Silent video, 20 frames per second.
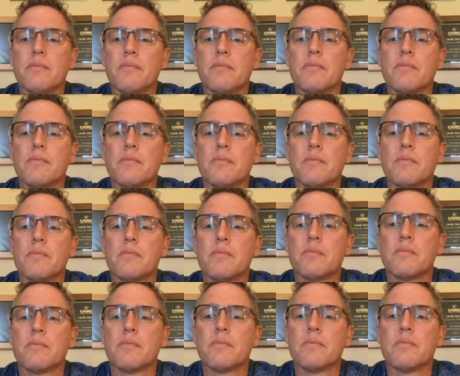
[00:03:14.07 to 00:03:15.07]

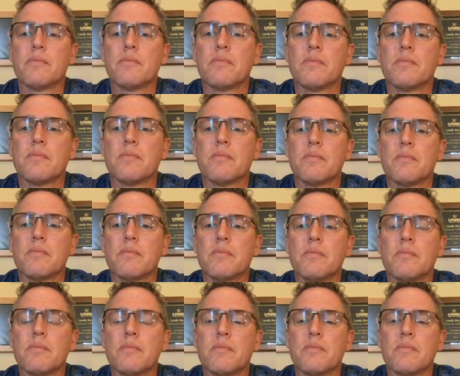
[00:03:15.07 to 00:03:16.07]

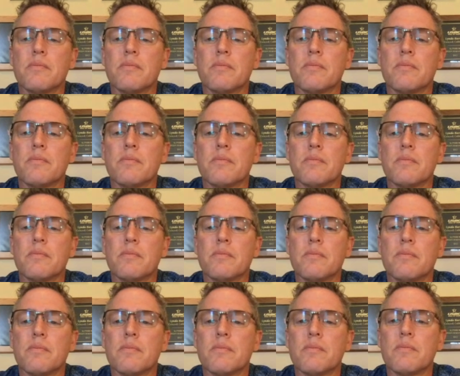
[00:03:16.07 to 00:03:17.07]

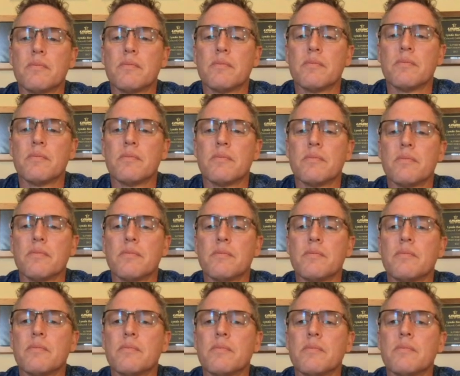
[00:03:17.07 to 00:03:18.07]

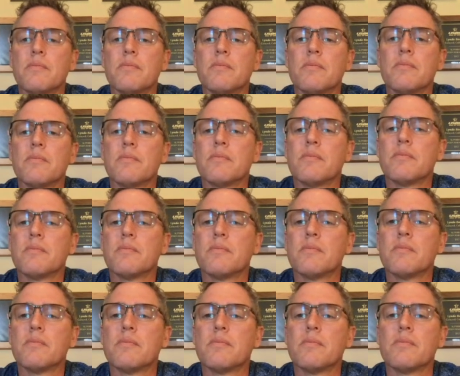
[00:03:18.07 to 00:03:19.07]

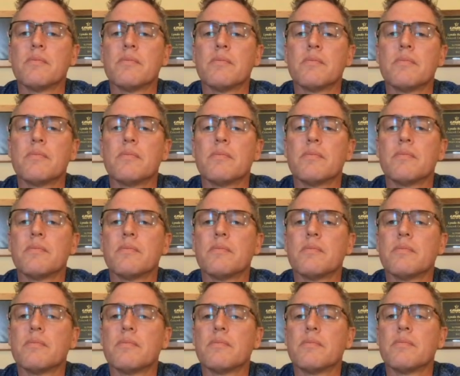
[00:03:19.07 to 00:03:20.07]

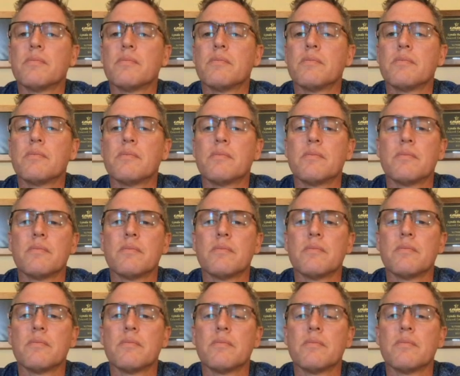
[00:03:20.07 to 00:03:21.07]

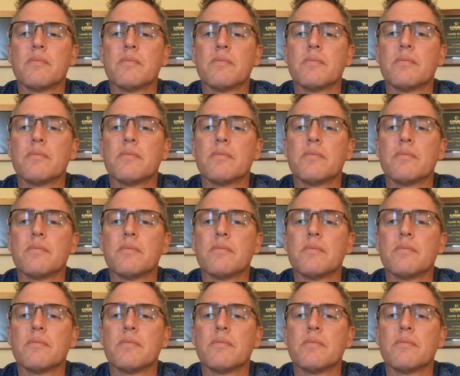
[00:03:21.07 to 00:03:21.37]
The person shown says nothing.